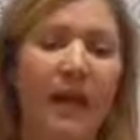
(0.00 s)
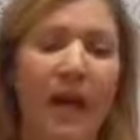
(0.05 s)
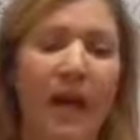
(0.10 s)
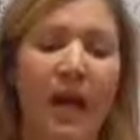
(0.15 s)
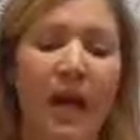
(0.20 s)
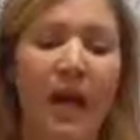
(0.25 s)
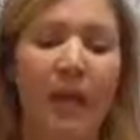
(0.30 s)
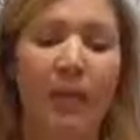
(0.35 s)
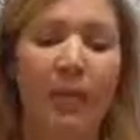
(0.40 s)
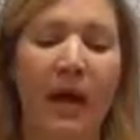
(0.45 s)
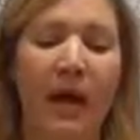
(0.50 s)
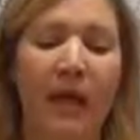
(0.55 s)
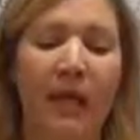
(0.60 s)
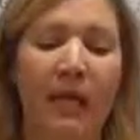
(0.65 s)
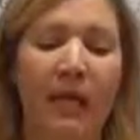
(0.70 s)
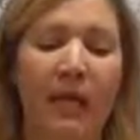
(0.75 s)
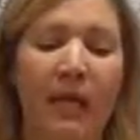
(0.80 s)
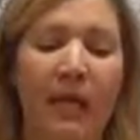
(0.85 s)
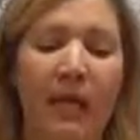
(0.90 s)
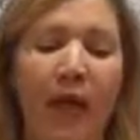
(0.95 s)

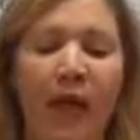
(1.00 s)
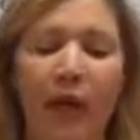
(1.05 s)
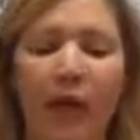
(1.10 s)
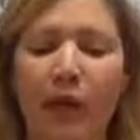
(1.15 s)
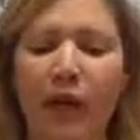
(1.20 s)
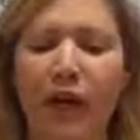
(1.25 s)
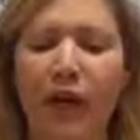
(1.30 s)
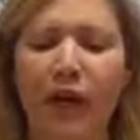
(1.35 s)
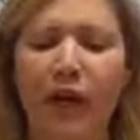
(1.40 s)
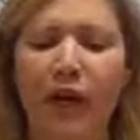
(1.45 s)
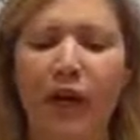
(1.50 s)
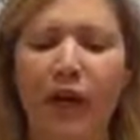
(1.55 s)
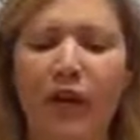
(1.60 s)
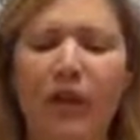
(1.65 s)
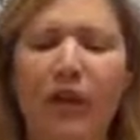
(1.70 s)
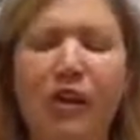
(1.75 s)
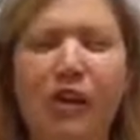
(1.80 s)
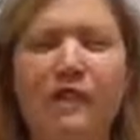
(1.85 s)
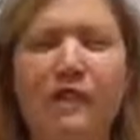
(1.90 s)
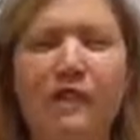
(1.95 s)
The only other
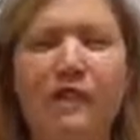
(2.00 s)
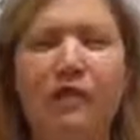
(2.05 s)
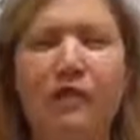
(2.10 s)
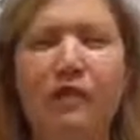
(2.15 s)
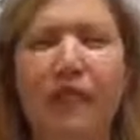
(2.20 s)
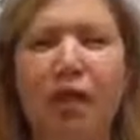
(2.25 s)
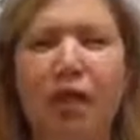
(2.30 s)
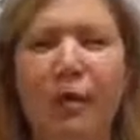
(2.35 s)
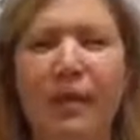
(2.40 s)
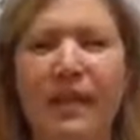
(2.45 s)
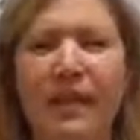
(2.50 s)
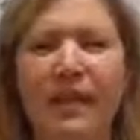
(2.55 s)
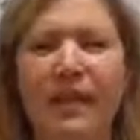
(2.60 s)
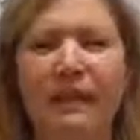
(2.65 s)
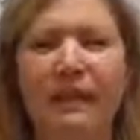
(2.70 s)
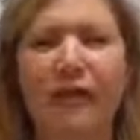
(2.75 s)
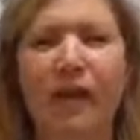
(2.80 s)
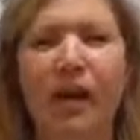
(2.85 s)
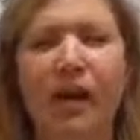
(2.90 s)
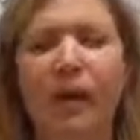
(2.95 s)
insurance that's a little bit
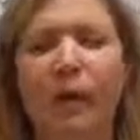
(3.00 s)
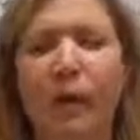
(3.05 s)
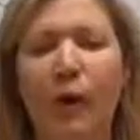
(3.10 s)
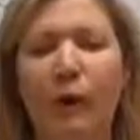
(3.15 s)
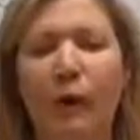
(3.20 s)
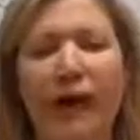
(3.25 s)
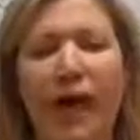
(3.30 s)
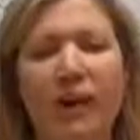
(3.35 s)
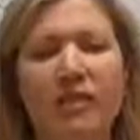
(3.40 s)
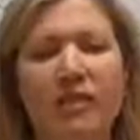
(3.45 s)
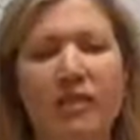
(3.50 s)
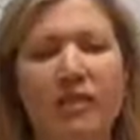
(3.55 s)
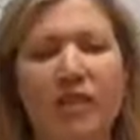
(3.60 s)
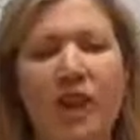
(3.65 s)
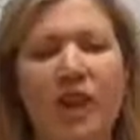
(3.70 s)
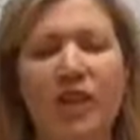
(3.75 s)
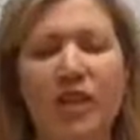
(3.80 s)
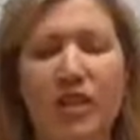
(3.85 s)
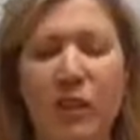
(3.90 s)
different and we would have to talk